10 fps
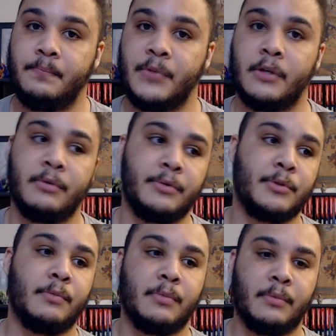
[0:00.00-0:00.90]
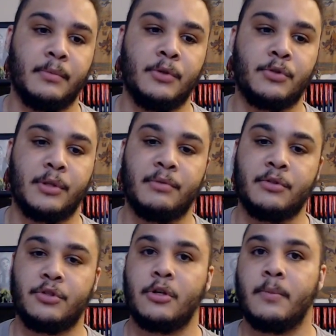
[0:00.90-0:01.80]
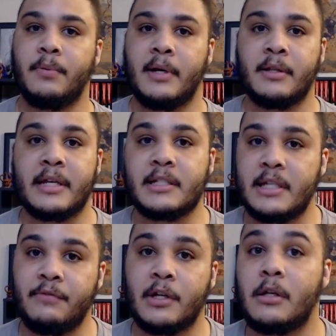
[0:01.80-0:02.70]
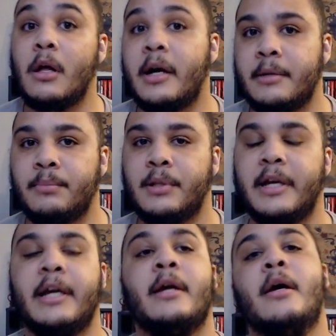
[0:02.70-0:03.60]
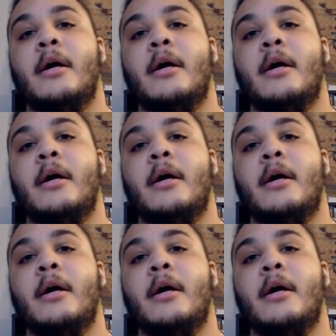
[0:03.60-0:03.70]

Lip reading: You know, we would show up around 7 o'clock and play.